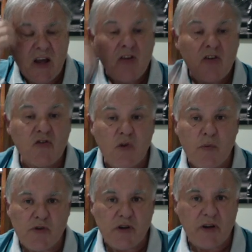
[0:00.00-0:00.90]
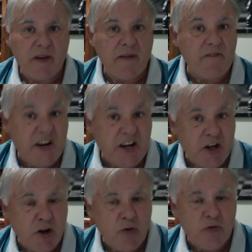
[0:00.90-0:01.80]
description, in the
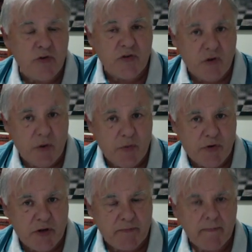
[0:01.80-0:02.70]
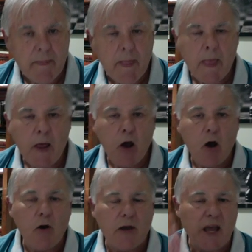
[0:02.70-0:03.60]
video description.
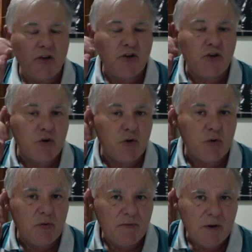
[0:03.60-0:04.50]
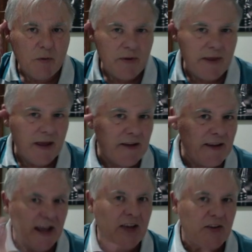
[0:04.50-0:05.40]
I'll catch you with our
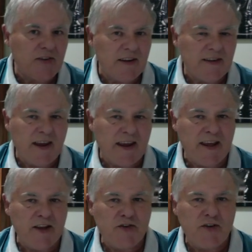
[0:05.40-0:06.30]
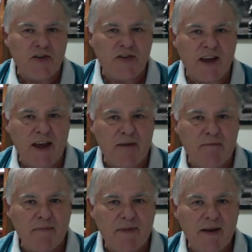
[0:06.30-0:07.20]
next attacking chess
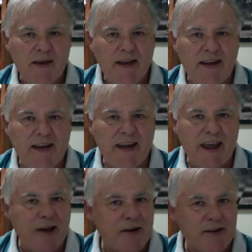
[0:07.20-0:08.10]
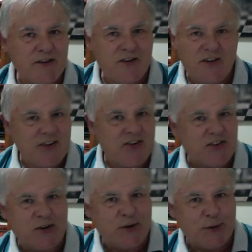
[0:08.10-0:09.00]
game in our chess
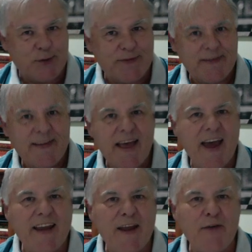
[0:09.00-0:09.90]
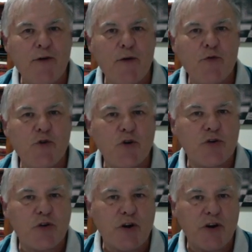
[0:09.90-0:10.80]
school at FM John
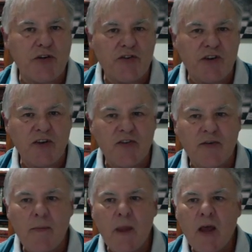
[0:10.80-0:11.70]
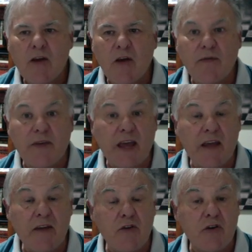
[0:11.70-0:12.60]
Curtis Chess. Don't
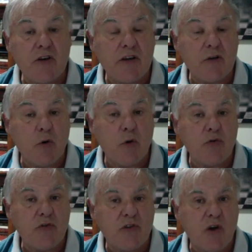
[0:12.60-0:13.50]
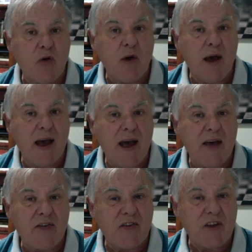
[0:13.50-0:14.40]
forget, you can also
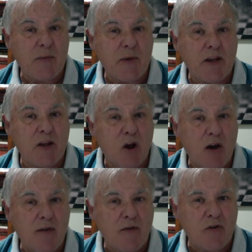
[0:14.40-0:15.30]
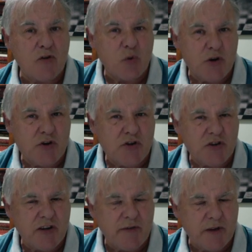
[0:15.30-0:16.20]
see me live on Twitch
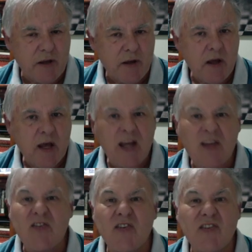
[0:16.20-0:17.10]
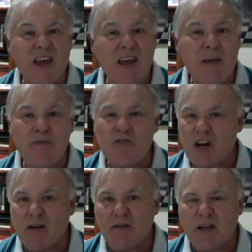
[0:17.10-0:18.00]
TV. It's the same
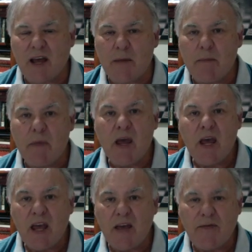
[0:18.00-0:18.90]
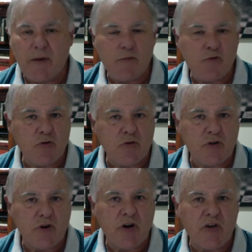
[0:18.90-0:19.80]
channel name, FM John
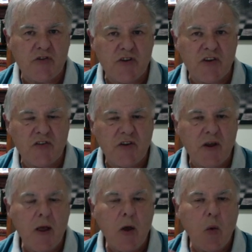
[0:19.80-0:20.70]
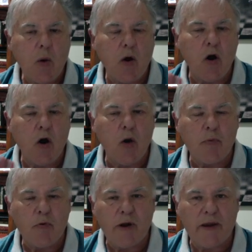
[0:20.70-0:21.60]
Curtis Chess. We
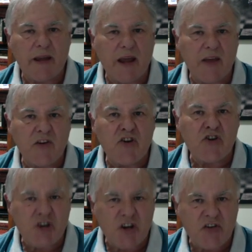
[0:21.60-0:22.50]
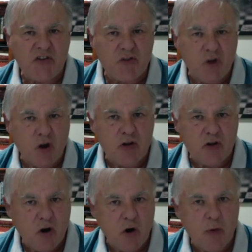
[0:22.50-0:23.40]
operate as a
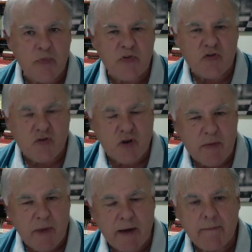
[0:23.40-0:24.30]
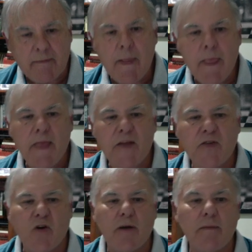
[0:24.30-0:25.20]
chess.com streamer. That's
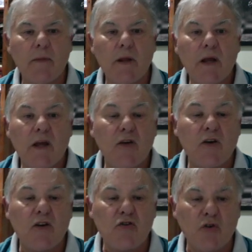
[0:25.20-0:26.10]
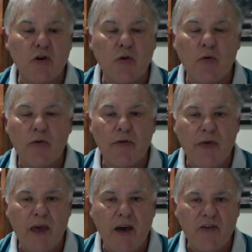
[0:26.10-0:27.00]
right. You can join all the
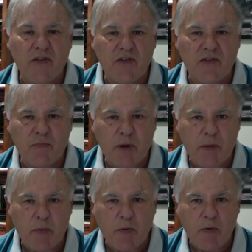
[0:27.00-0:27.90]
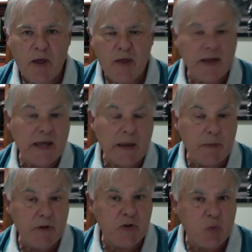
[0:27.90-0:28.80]
thousands of people that come
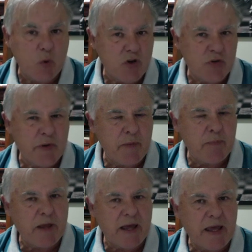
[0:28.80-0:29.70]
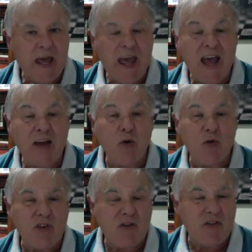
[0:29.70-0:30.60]
in to watch me play, and
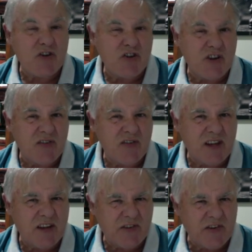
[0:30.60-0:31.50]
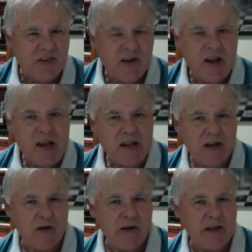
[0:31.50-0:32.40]
also the chess lessons that
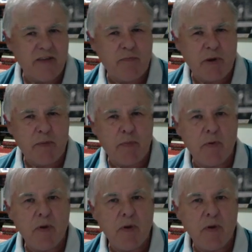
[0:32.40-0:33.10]
I give people,